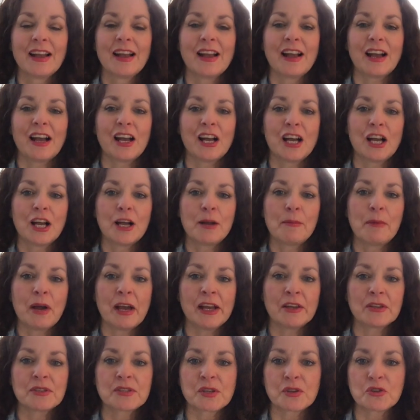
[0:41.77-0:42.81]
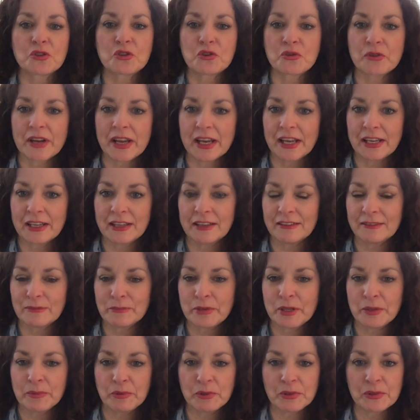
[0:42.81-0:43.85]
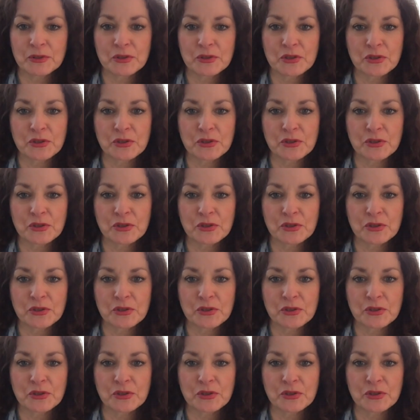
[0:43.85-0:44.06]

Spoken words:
I also train people